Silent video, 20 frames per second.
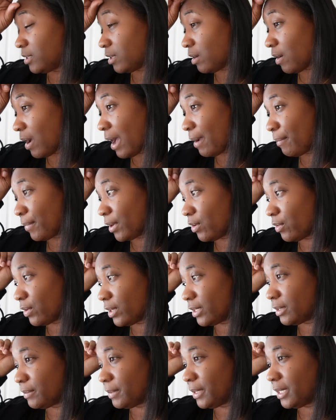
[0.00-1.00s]
So I'm
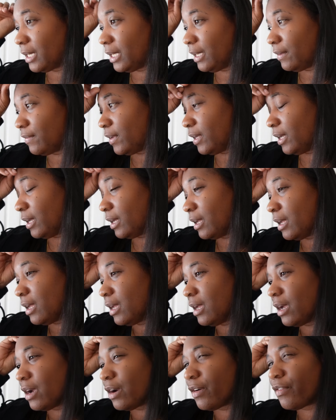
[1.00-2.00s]
going to be leaving
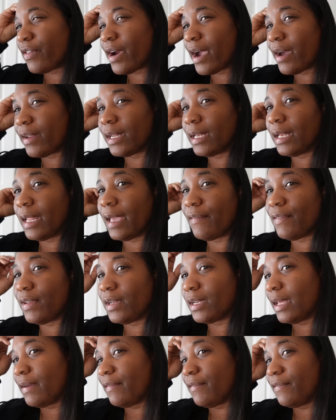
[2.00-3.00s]
around
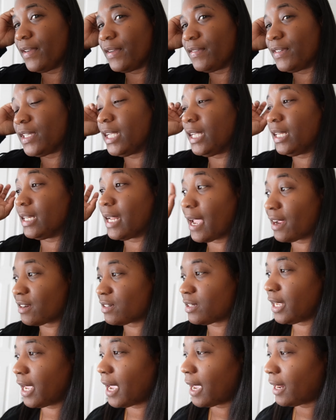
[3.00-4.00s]
11 11 15
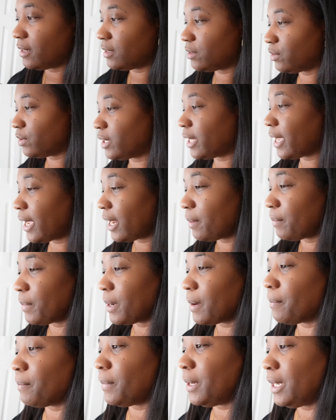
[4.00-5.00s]
actually headed to atlanta
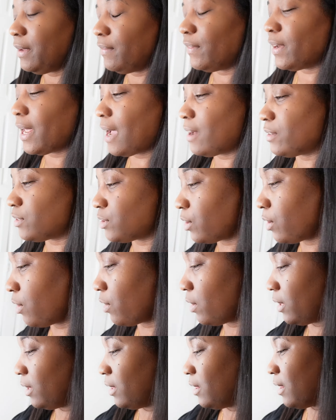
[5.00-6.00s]
but i'm gonna be leaving the house
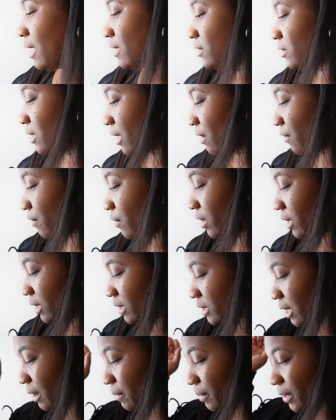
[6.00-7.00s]
earlier than that so i can run
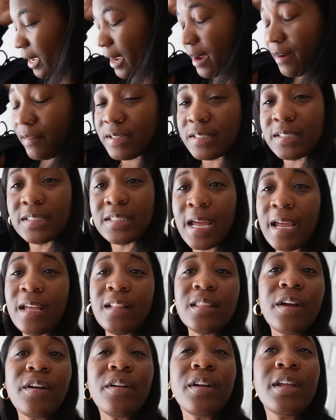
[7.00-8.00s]
these couple of errands it's
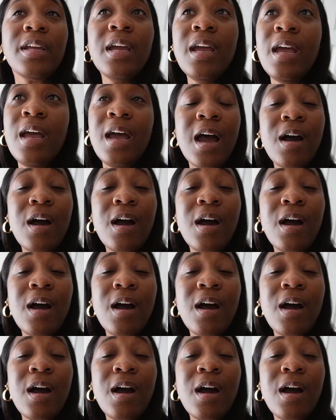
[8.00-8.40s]
eight thirty.